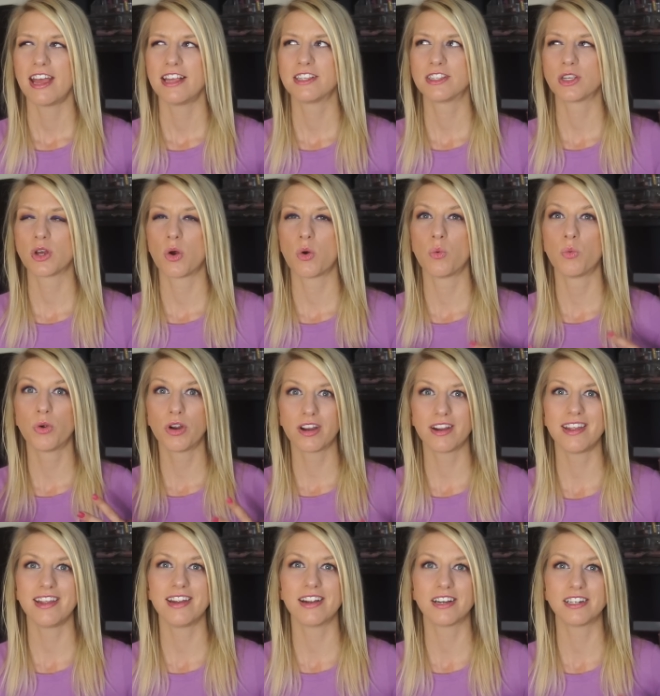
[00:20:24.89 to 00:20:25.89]
And so we're
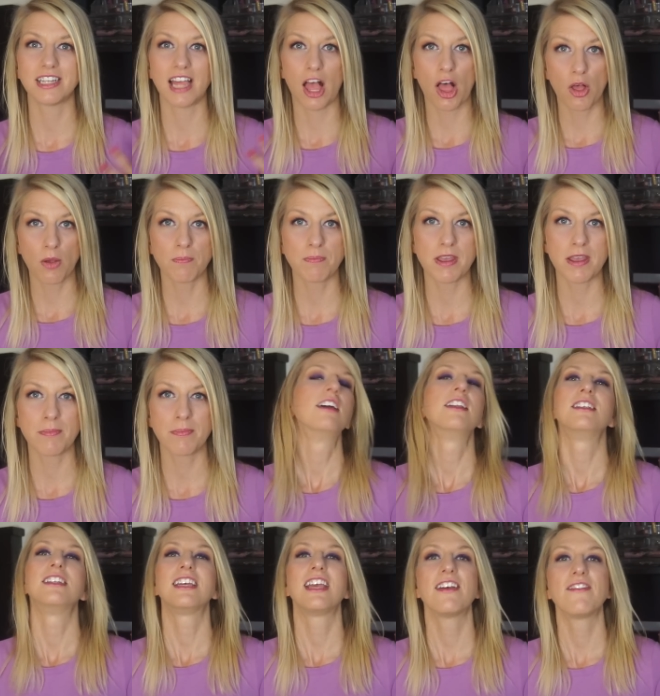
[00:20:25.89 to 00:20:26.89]
here to help people,
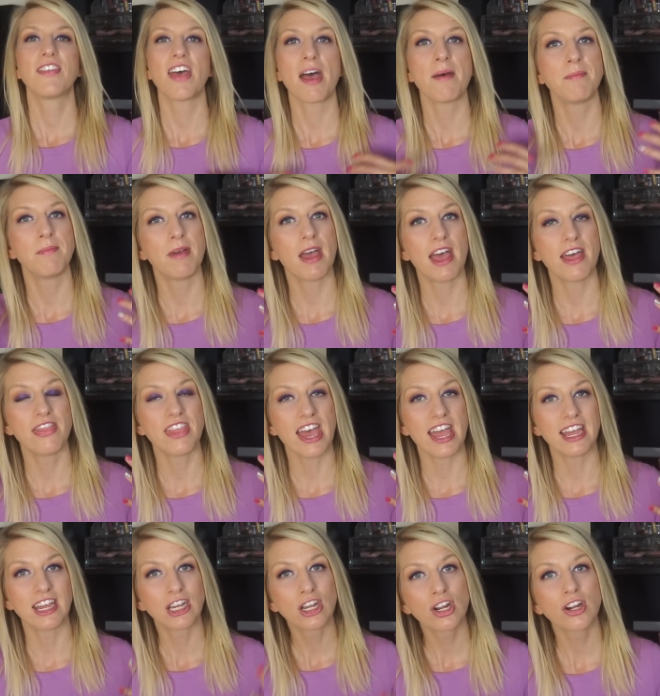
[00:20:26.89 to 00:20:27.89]
to give them
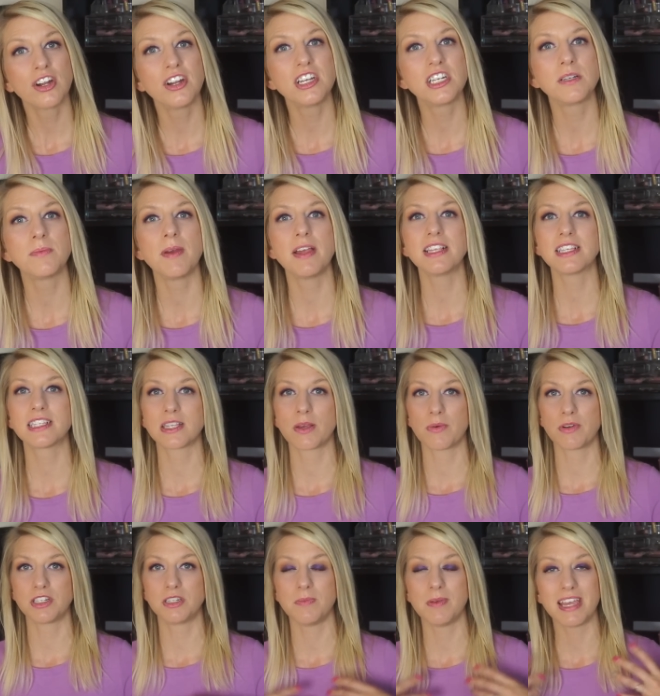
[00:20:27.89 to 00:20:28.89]
that encouragement,
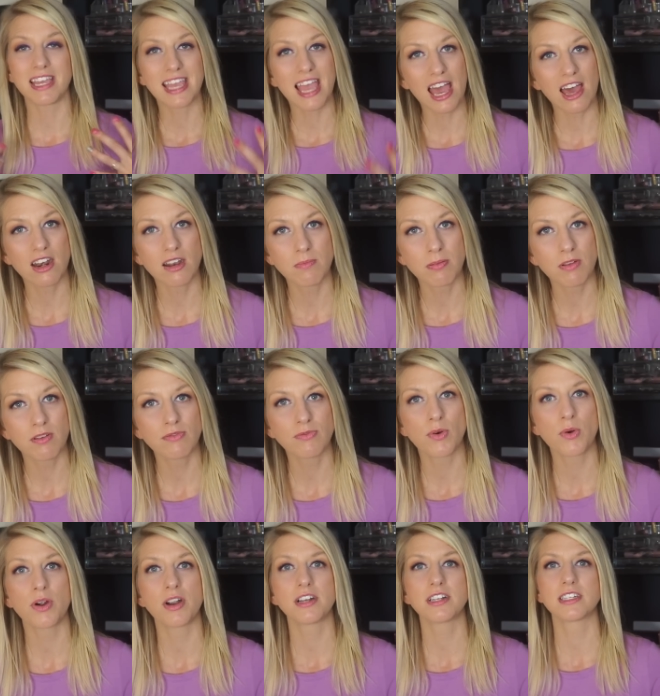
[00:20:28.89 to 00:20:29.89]
someone to be accountable
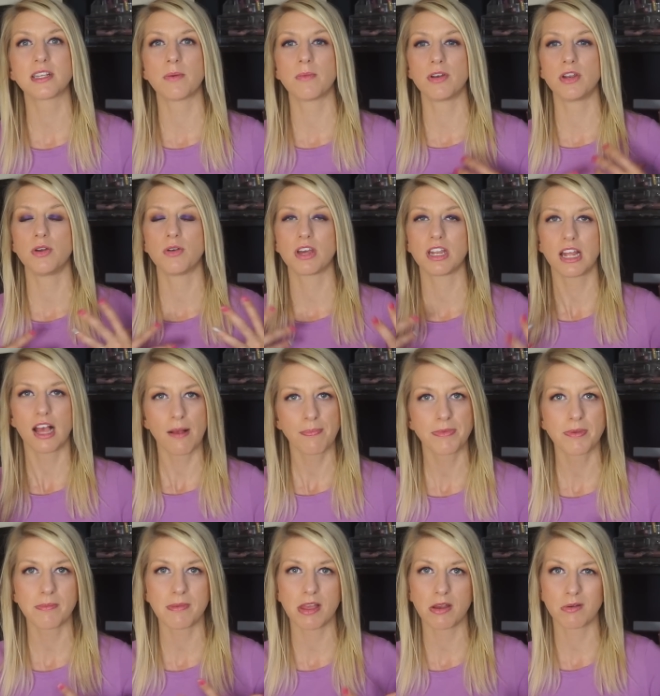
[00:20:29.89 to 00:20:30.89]
for, someone who can help
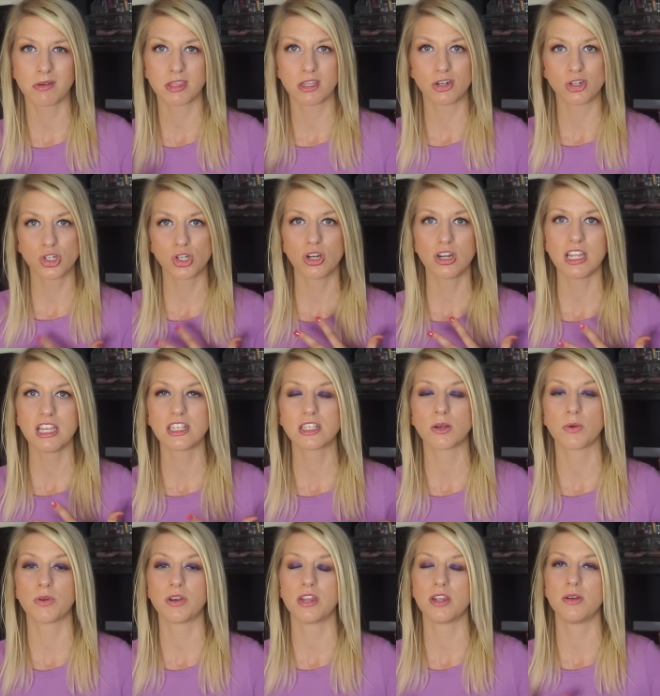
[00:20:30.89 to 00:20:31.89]
them along with their journey,
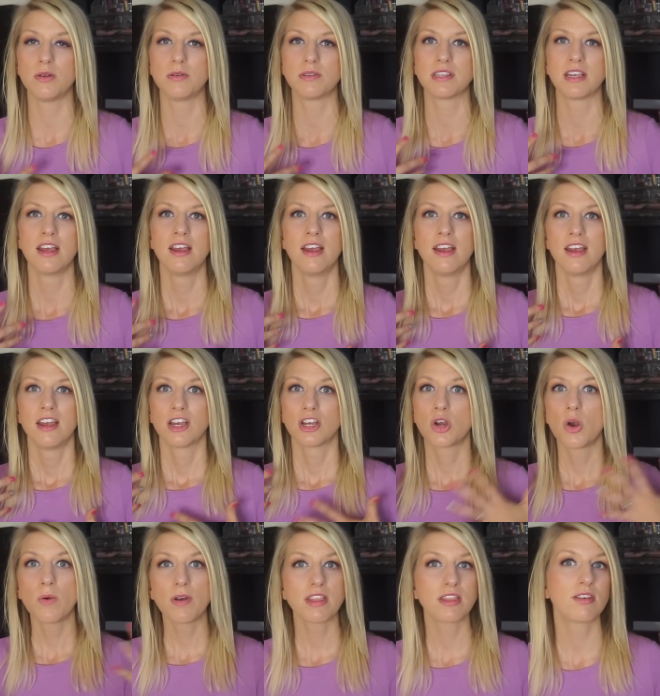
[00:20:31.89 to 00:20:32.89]
someone who's
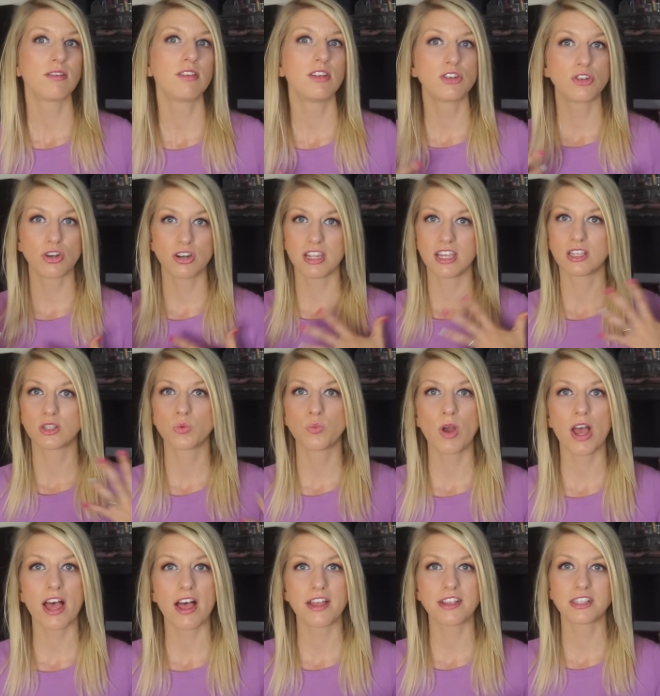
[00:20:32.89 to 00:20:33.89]
going through the journey as
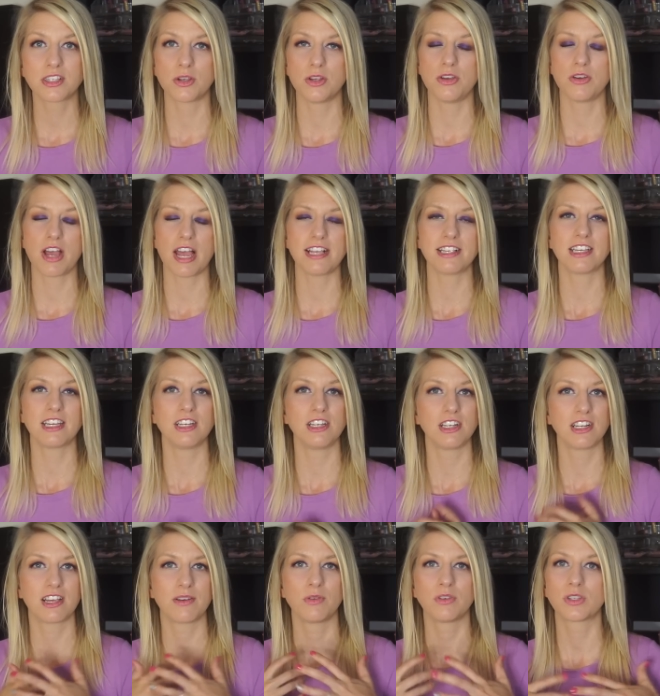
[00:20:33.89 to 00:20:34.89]
well so you guys
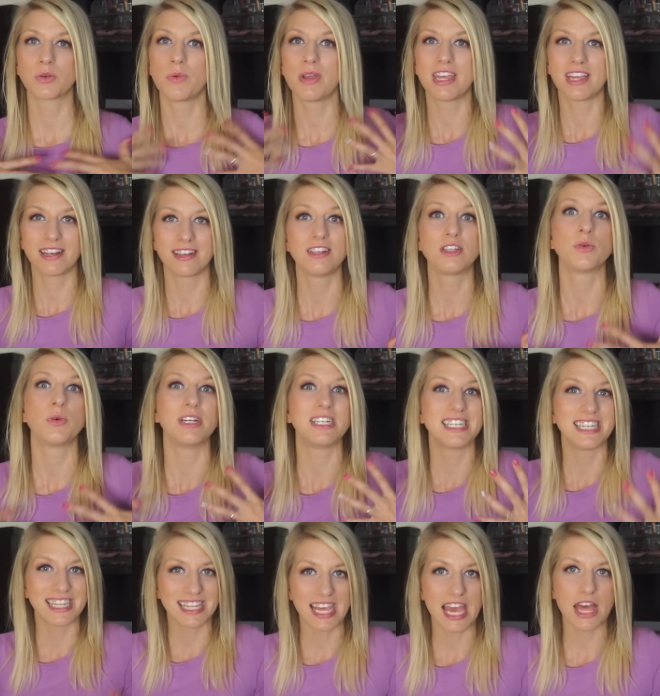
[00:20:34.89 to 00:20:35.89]
can, so we can do it
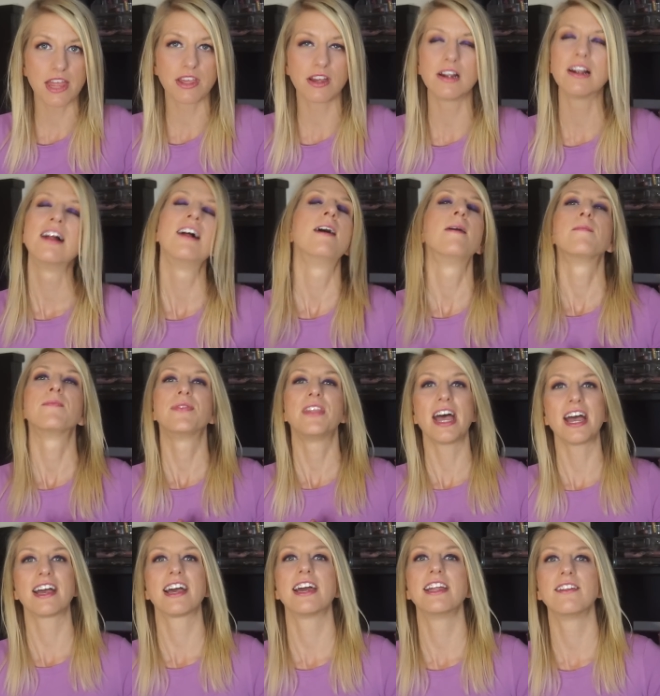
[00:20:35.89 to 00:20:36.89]
together,
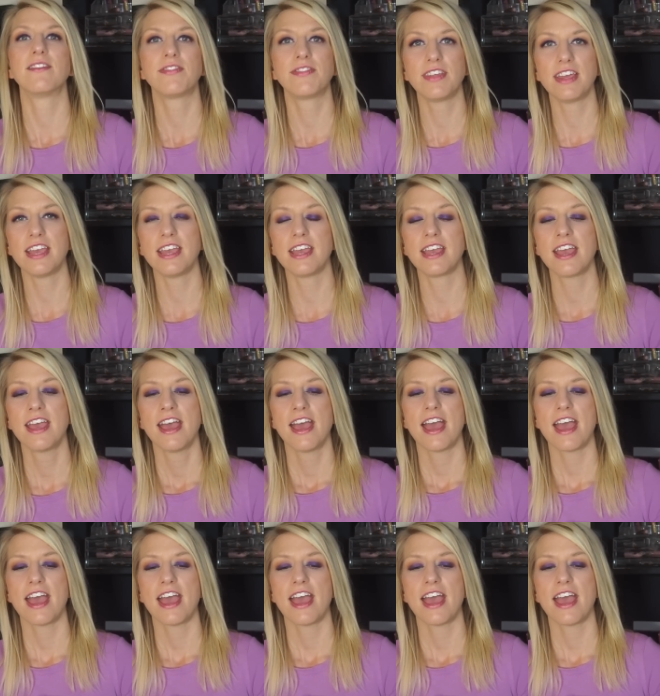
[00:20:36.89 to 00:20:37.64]
that kind of thing.